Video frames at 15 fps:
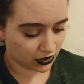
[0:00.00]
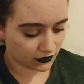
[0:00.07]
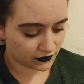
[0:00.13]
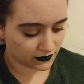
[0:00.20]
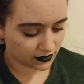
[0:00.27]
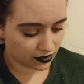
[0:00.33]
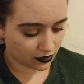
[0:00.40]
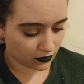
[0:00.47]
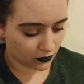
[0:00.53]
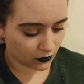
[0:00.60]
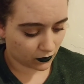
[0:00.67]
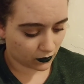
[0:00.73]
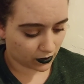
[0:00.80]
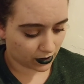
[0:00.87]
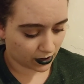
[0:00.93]

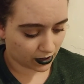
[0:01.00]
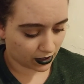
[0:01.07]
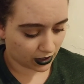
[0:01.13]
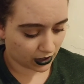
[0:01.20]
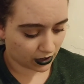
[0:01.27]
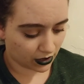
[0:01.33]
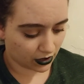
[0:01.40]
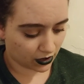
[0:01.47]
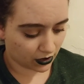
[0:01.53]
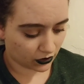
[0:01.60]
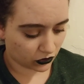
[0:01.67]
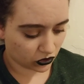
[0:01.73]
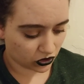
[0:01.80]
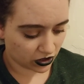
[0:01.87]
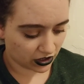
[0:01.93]
So
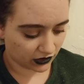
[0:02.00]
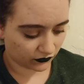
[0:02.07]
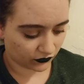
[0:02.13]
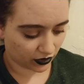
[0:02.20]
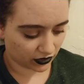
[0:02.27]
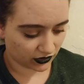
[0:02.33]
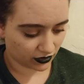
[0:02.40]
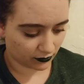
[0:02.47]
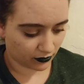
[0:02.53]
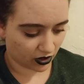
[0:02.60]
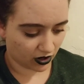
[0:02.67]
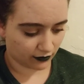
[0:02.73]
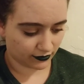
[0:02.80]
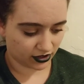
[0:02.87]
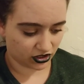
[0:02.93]
she confronts her
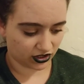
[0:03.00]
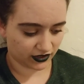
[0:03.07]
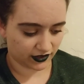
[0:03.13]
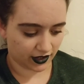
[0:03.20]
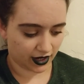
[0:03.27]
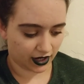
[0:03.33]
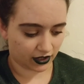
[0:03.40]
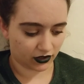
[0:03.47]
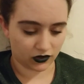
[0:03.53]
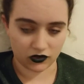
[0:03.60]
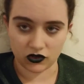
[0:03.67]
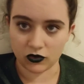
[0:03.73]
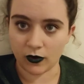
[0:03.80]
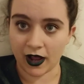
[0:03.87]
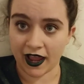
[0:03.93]
mom, and she's like,
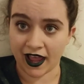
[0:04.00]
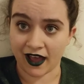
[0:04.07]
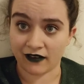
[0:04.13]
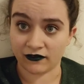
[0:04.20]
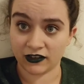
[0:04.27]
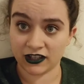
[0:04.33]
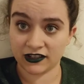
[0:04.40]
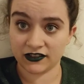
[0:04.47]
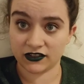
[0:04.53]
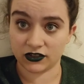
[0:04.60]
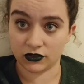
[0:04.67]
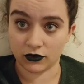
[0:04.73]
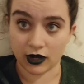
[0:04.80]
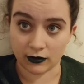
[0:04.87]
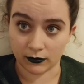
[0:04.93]
do I have this?
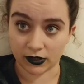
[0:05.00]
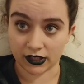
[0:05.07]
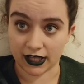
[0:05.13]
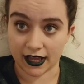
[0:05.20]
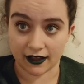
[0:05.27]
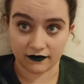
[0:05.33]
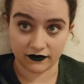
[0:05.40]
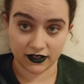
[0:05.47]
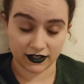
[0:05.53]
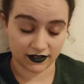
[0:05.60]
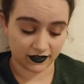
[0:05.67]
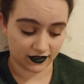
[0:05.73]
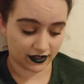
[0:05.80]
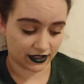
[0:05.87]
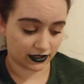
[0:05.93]
Do I really have
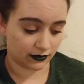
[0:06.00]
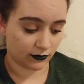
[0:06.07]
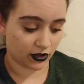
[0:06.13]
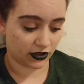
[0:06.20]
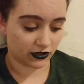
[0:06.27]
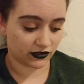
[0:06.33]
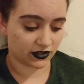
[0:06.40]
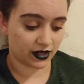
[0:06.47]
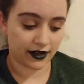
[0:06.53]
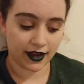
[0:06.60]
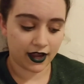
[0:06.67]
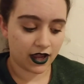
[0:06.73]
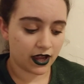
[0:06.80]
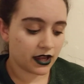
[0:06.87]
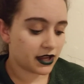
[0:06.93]
this? And the mother's like,
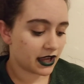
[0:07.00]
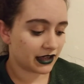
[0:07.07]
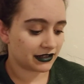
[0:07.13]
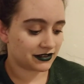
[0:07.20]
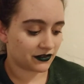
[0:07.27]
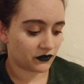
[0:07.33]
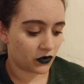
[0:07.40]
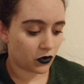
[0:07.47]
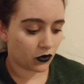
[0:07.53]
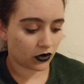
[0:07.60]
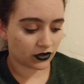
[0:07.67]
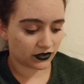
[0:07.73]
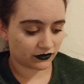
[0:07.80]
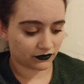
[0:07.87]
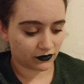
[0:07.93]
yes, of
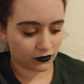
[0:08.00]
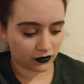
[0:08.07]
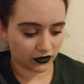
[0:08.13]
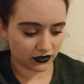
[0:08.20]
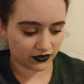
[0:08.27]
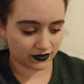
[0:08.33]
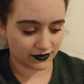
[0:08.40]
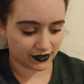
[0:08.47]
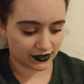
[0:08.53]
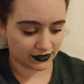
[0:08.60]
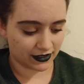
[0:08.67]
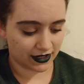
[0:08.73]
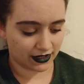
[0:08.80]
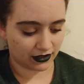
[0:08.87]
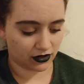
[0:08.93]
course, of course.
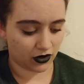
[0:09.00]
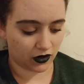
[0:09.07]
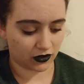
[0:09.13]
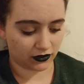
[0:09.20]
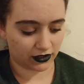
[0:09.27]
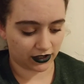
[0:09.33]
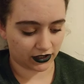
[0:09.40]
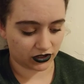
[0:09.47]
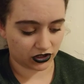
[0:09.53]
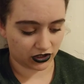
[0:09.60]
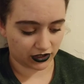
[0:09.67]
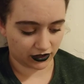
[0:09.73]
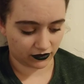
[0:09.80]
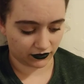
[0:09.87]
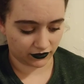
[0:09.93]
And then she
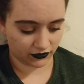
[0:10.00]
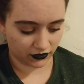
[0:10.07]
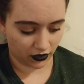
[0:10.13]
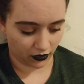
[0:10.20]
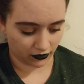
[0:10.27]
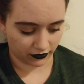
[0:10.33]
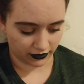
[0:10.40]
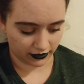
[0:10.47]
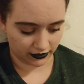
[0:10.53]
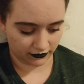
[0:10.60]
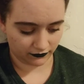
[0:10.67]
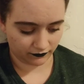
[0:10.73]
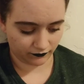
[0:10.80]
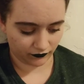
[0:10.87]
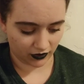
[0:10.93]
tells Carla,
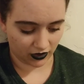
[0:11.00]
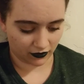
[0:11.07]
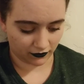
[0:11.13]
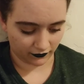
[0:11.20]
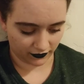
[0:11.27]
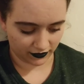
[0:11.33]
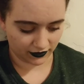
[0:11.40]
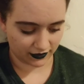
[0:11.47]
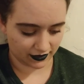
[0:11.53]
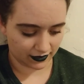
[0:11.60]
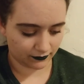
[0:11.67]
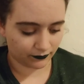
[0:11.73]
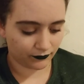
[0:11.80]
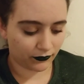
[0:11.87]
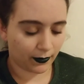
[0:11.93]
obviously,
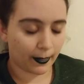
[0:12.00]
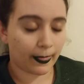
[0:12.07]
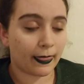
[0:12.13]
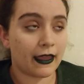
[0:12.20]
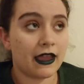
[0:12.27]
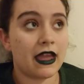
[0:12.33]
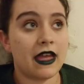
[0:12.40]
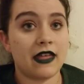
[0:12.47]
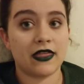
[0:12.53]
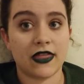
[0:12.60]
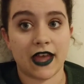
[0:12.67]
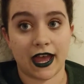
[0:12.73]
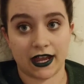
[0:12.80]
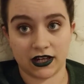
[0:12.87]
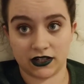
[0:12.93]

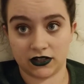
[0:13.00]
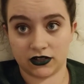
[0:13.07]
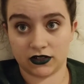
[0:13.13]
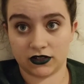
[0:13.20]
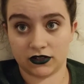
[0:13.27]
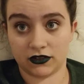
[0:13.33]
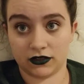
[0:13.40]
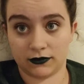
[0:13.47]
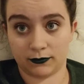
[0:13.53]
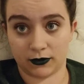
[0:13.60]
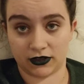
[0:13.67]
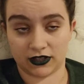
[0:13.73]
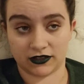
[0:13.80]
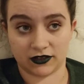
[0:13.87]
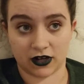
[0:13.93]
that
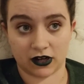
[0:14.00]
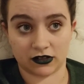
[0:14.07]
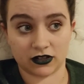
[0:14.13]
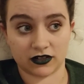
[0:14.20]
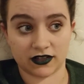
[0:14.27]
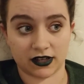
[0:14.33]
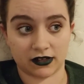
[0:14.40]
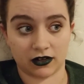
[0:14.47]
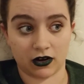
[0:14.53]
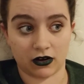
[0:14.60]
what this doctor said, and